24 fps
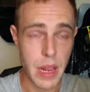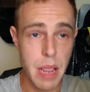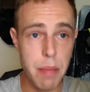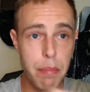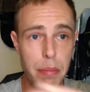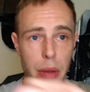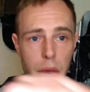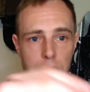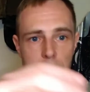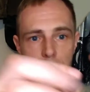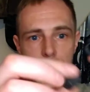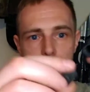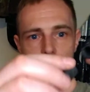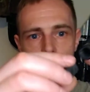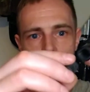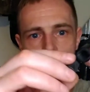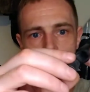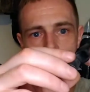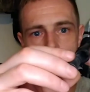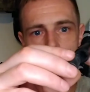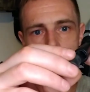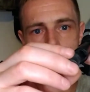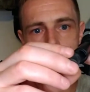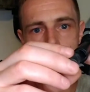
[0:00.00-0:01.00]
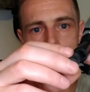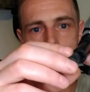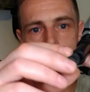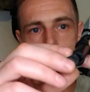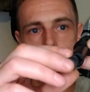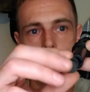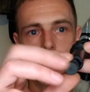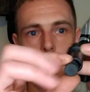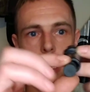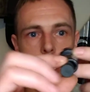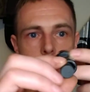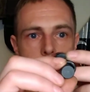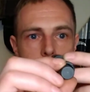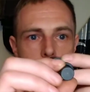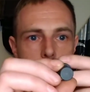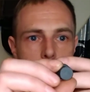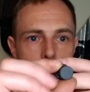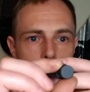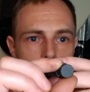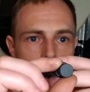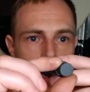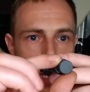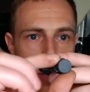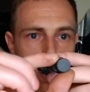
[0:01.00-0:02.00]
but I think
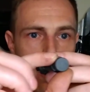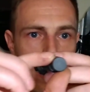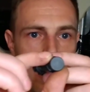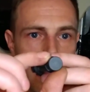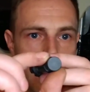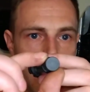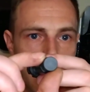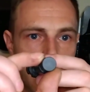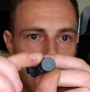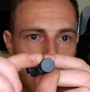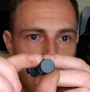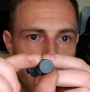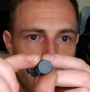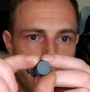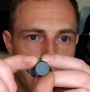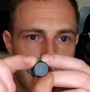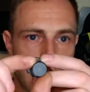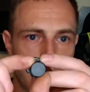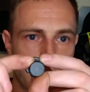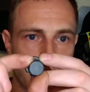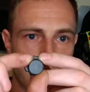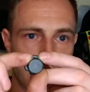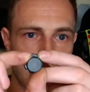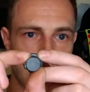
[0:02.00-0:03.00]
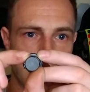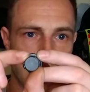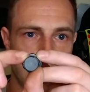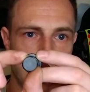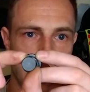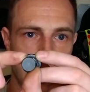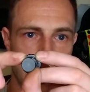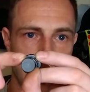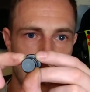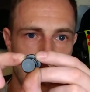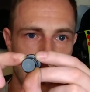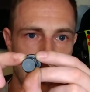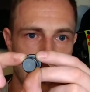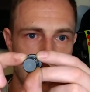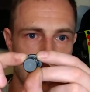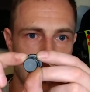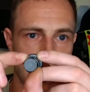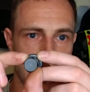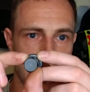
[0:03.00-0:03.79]
that I will still be able to just